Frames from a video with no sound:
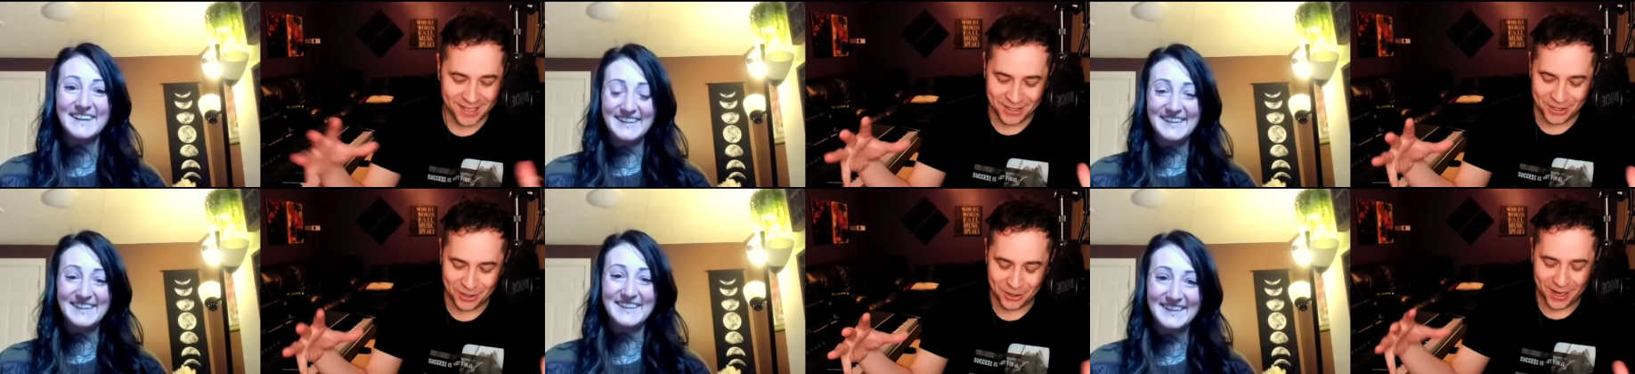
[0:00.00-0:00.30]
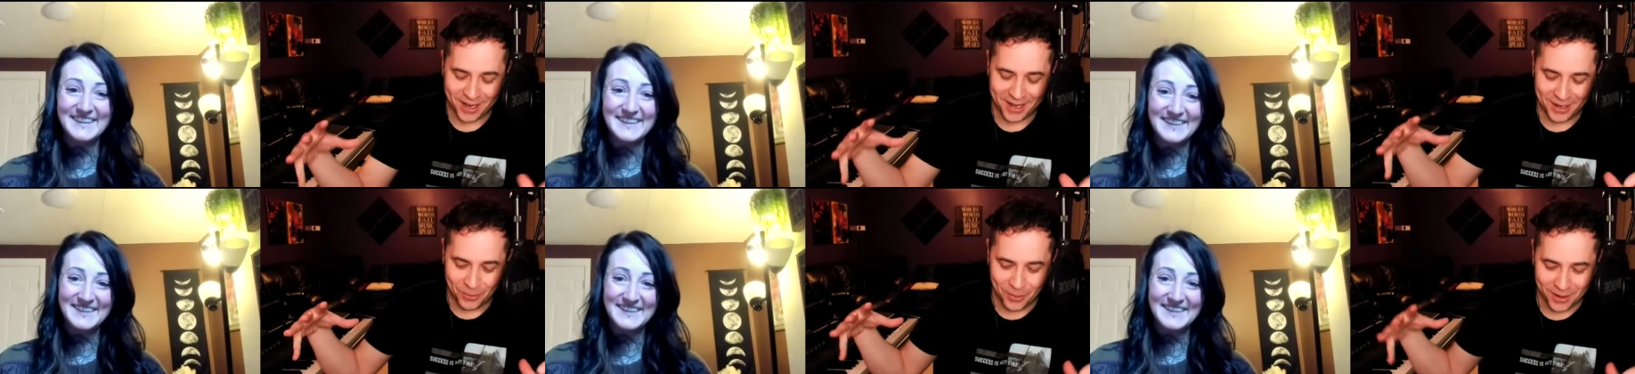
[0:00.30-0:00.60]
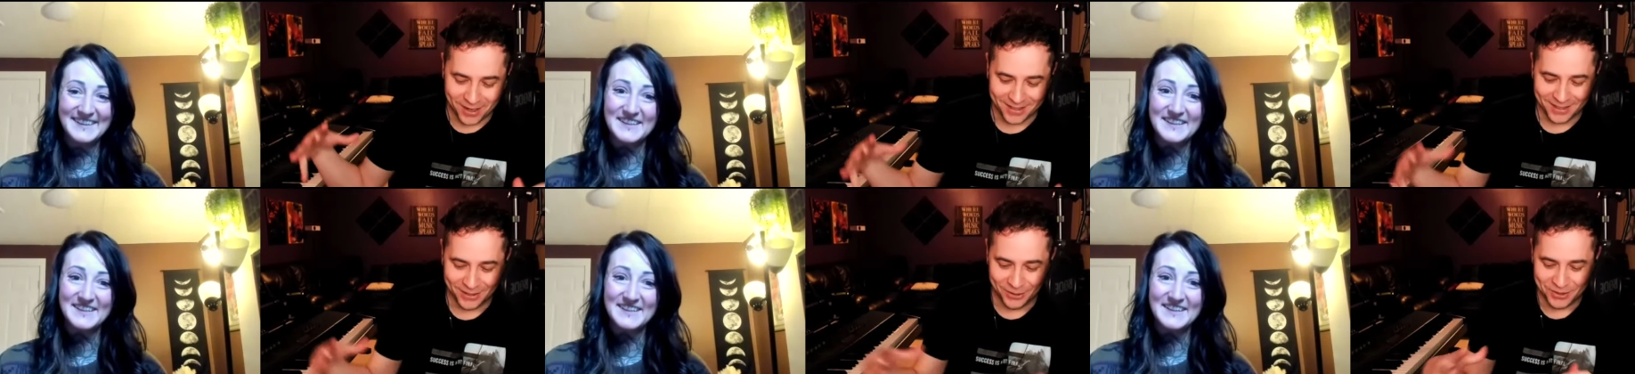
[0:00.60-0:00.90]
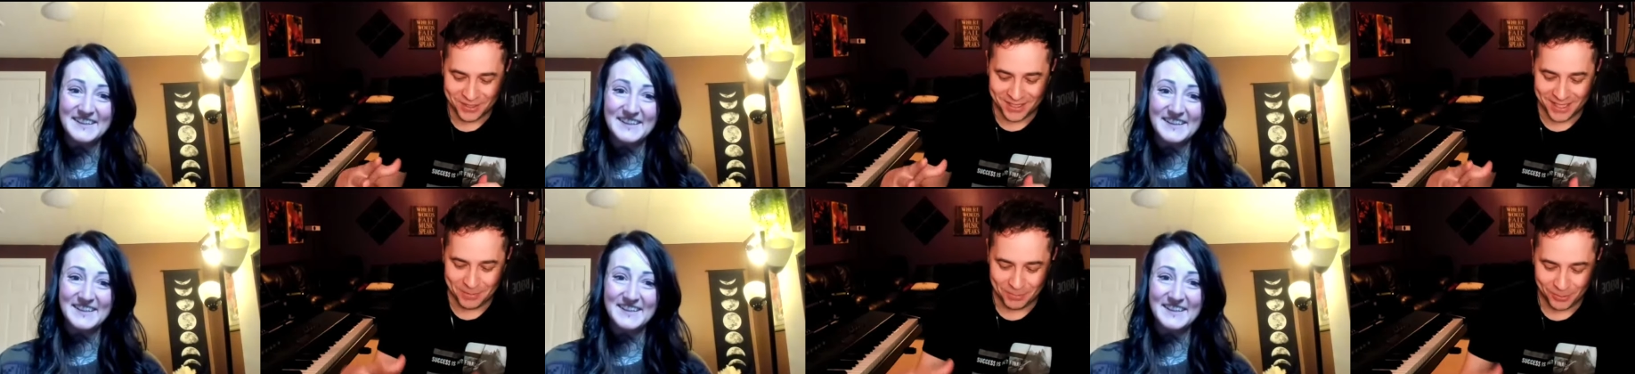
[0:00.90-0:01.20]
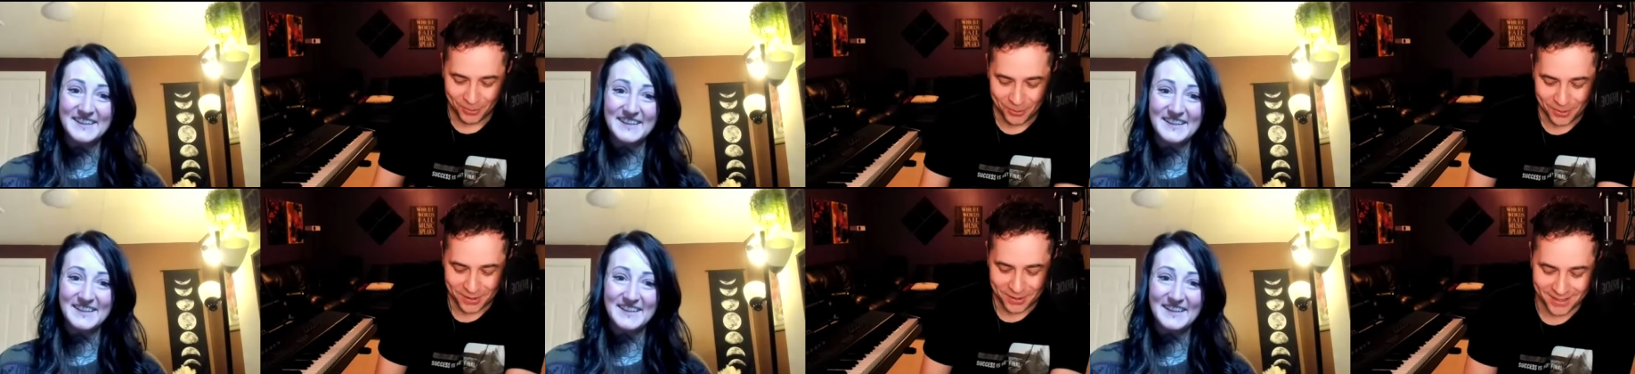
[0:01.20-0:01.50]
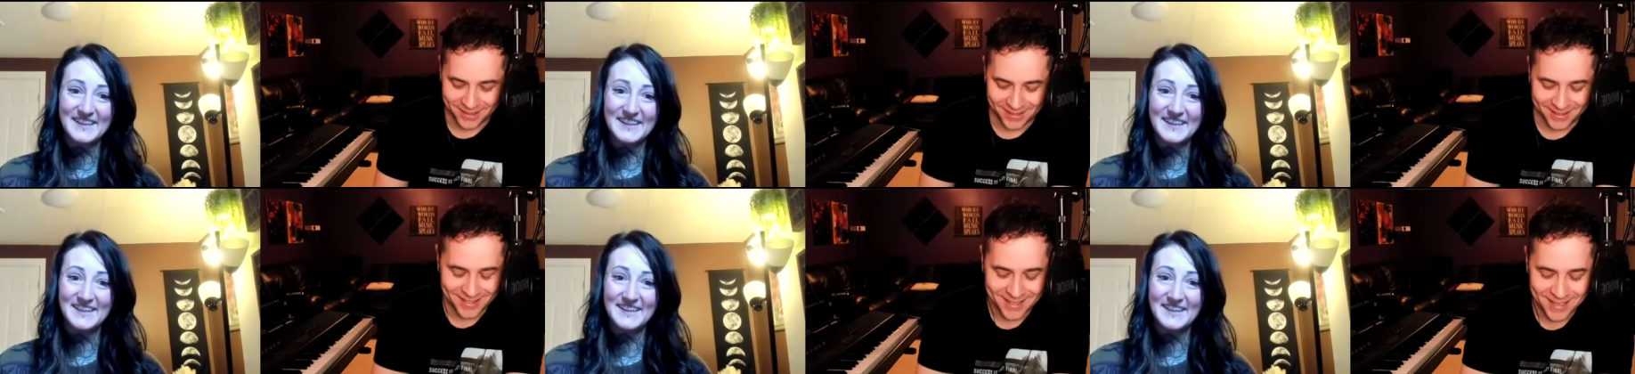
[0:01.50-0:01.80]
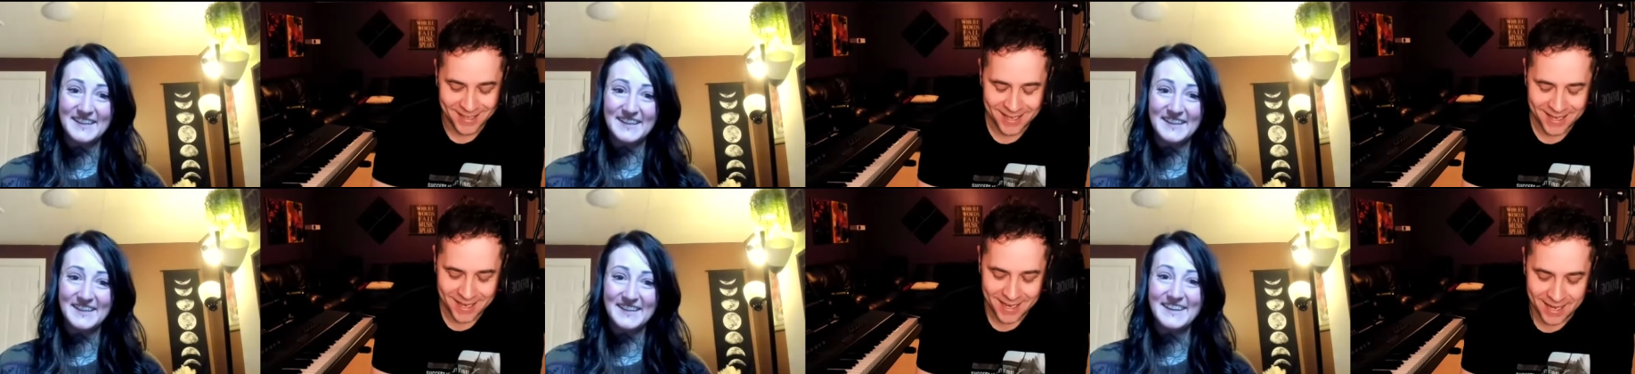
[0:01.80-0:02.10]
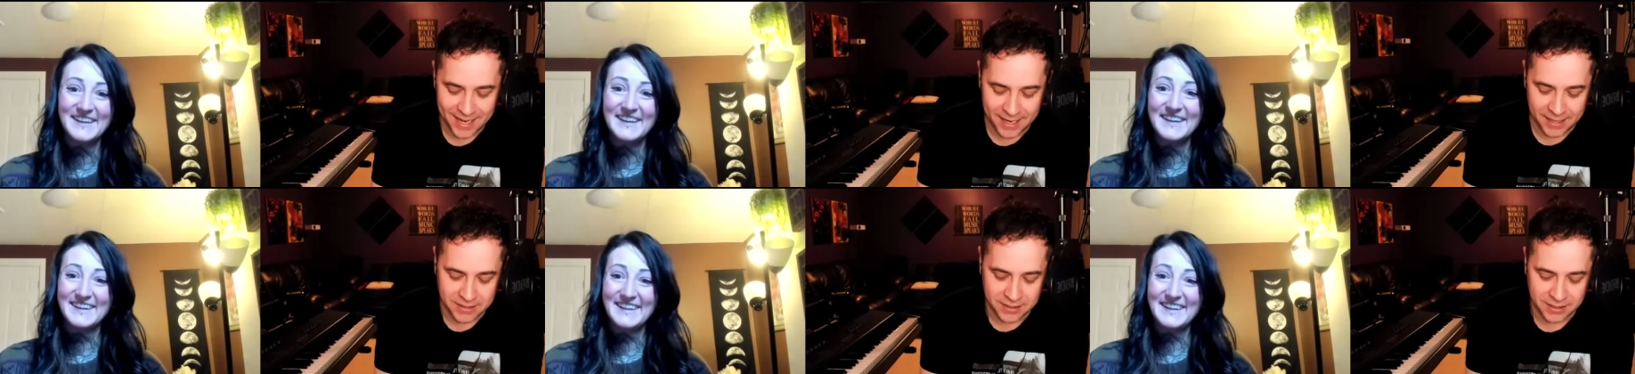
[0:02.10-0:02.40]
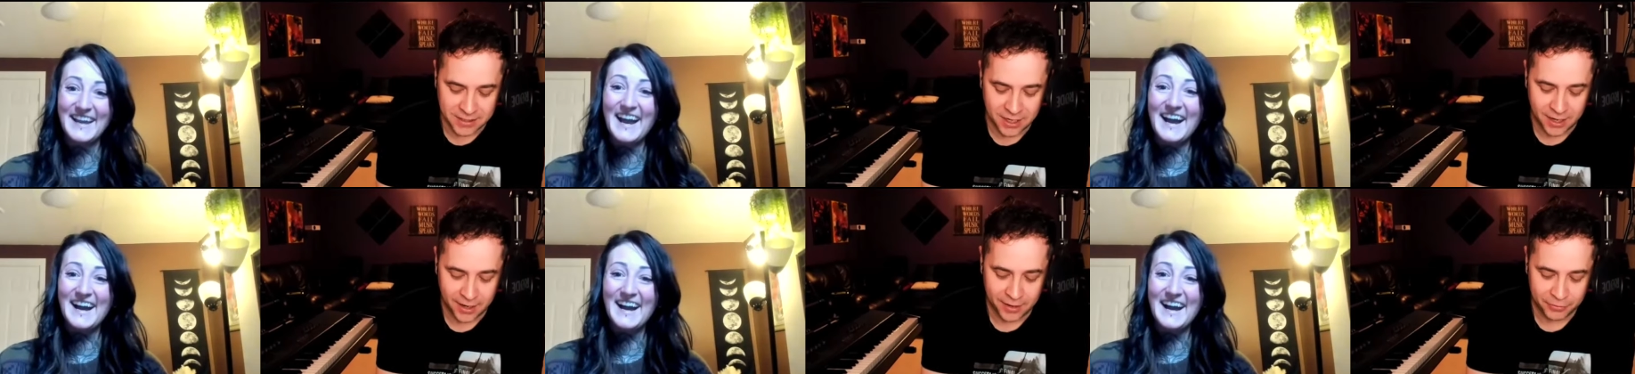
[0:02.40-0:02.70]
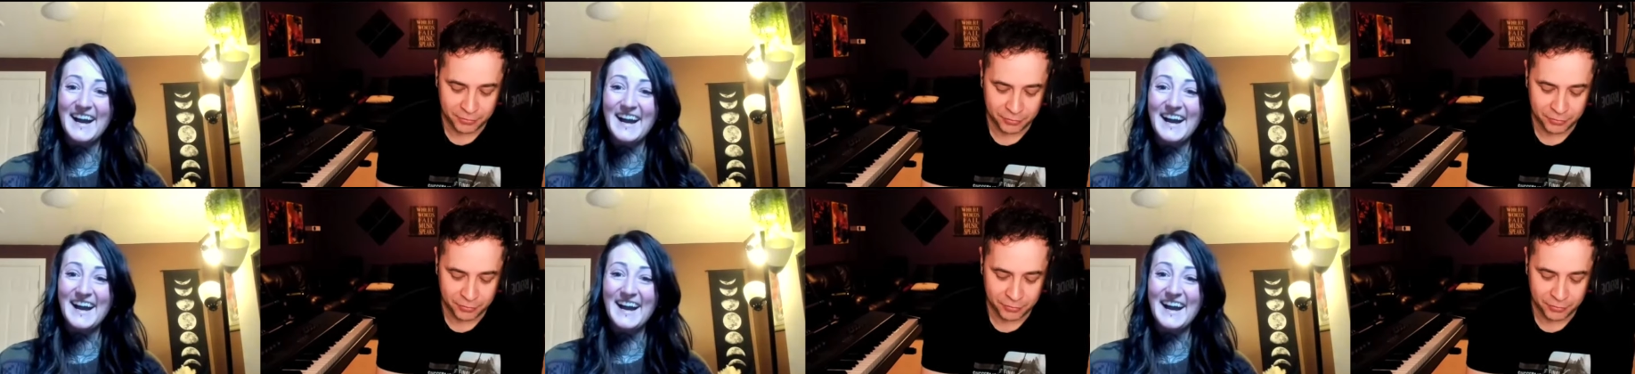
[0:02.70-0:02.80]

Speaker 1: and you kind of went a little deeper with it, and to cut yeah.